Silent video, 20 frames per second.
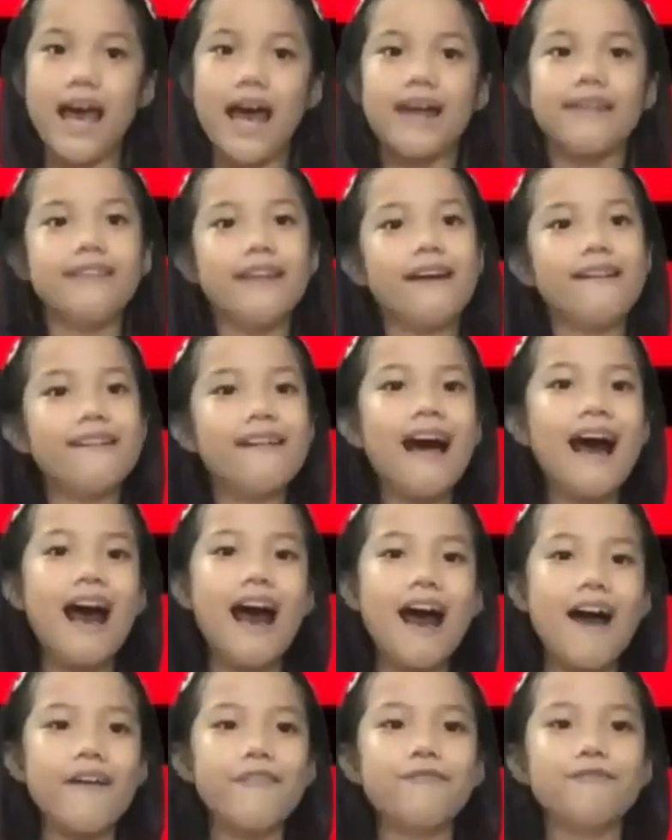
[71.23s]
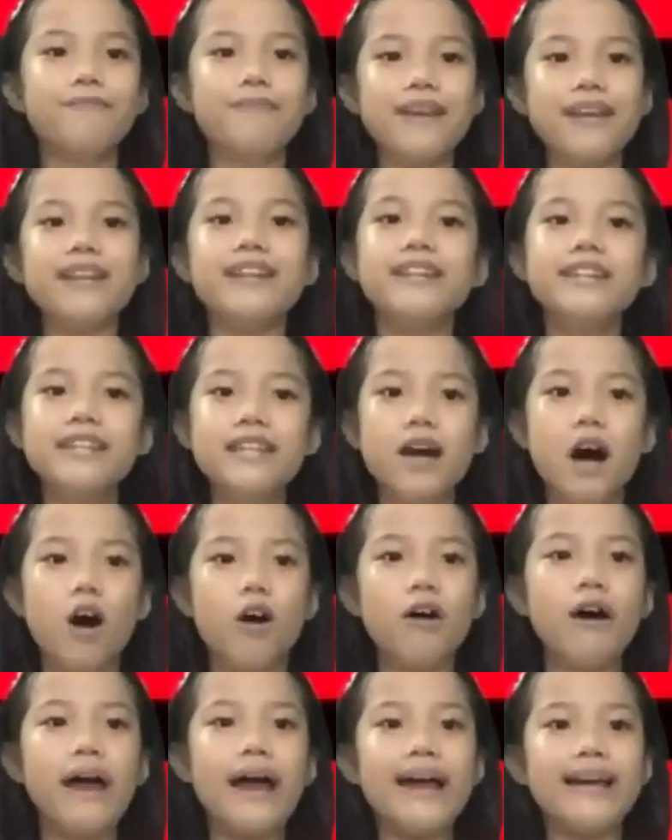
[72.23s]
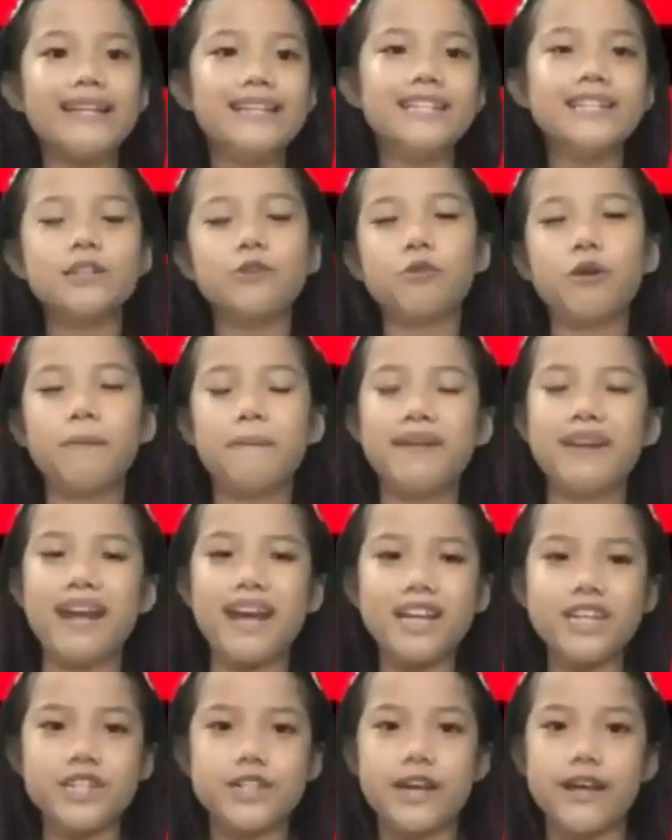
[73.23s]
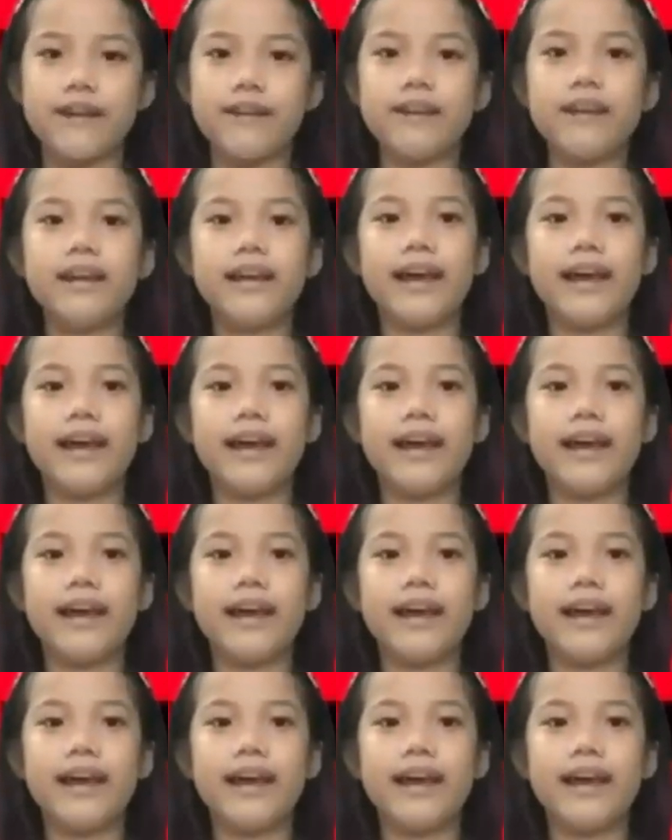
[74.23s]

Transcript: There have been no discrimination,